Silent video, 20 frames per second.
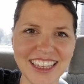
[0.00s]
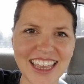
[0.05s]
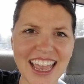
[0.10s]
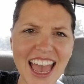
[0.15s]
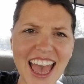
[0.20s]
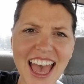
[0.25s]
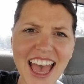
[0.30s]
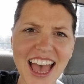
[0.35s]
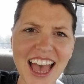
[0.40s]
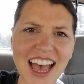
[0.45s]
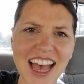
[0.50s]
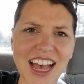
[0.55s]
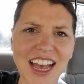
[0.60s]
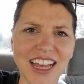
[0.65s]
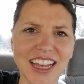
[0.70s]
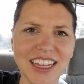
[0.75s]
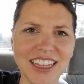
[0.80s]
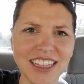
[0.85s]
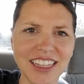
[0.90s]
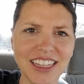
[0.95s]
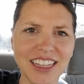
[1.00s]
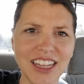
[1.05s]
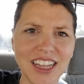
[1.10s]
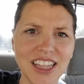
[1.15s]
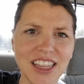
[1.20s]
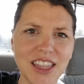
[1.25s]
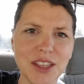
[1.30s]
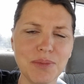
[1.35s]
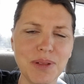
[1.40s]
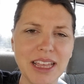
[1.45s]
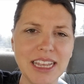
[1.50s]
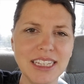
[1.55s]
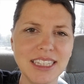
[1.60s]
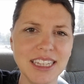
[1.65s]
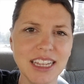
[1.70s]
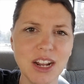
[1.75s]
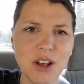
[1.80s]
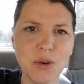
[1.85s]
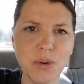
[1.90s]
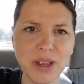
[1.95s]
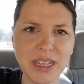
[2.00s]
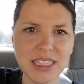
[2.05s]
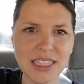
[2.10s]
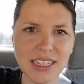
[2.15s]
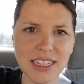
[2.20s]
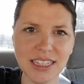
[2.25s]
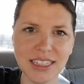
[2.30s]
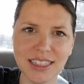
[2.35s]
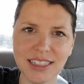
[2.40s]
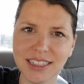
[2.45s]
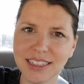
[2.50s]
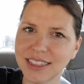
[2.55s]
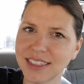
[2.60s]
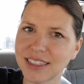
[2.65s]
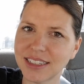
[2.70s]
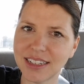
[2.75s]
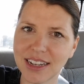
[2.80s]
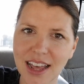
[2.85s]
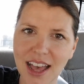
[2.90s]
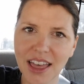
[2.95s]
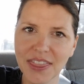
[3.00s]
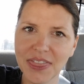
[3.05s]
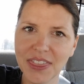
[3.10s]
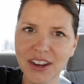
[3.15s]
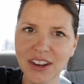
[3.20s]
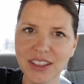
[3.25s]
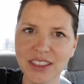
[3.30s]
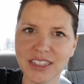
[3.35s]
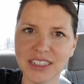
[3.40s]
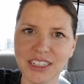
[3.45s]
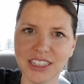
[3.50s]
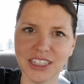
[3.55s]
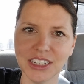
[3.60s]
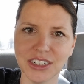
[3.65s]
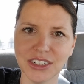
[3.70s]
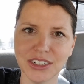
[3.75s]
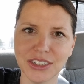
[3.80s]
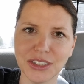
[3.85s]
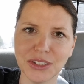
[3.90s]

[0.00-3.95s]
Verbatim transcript: Yeah. Gosh the place it always is is not there this year.